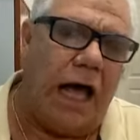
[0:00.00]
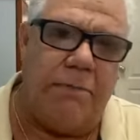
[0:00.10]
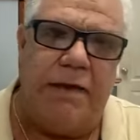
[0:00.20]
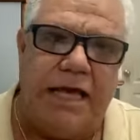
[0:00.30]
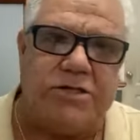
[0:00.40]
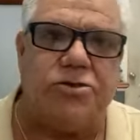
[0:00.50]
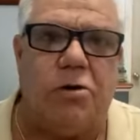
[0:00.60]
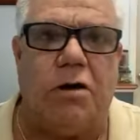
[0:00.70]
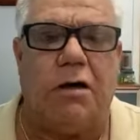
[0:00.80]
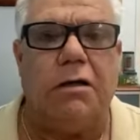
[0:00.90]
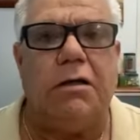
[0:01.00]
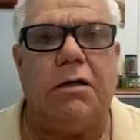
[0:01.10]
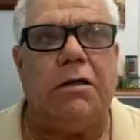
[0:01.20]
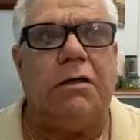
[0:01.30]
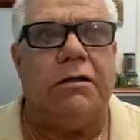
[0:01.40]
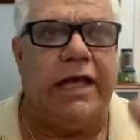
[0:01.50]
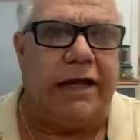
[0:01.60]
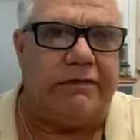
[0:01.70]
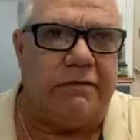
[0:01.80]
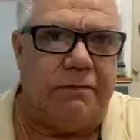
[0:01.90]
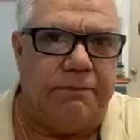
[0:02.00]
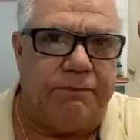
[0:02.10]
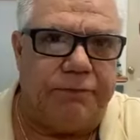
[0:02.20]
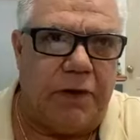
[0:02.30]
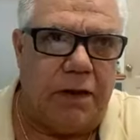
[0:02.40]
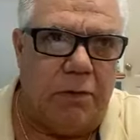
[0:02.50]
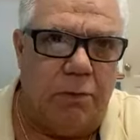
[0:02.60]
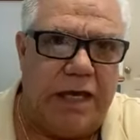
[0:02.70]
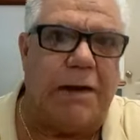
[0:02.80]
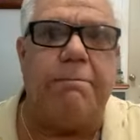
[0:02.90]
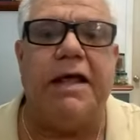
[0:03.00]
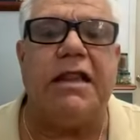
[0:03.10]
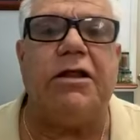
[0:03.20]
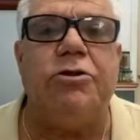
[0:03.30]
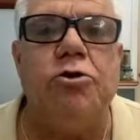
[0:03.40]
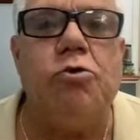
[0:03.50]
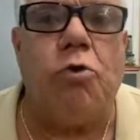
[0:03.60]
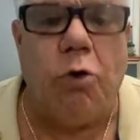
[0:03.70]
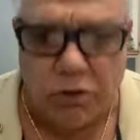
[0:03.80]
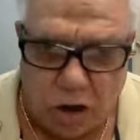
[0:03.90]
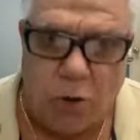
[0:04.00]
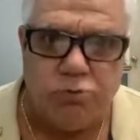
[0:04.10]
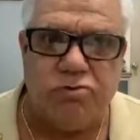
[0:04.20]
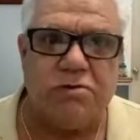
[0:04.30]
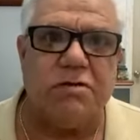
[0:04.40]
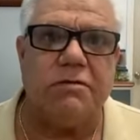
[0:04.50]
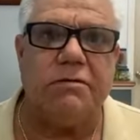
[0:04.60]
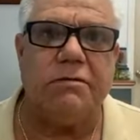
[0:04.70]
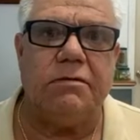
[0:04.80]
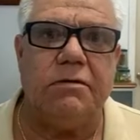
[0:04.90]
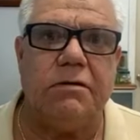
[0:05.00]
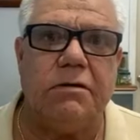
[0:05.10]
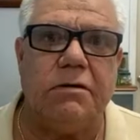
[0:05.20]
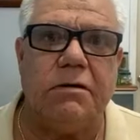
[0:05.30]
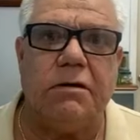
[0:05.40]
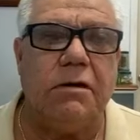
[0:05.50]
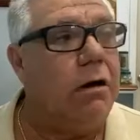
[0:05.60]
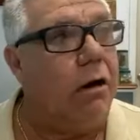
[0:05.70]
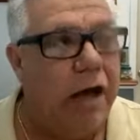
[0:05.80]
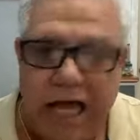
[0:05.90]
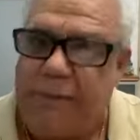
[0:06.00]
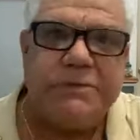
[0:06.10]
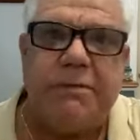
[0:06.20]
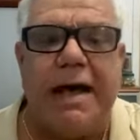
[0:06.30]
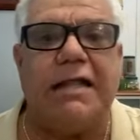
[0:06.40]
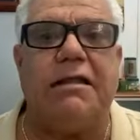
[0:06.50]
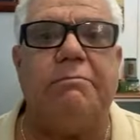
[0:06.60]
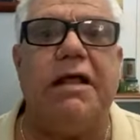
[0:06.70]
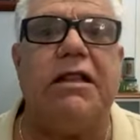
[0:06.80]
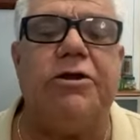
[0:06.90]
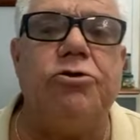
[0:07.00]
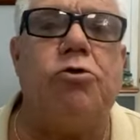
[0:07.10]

and make sure that we can build a new courthouse or help St. Maarten build a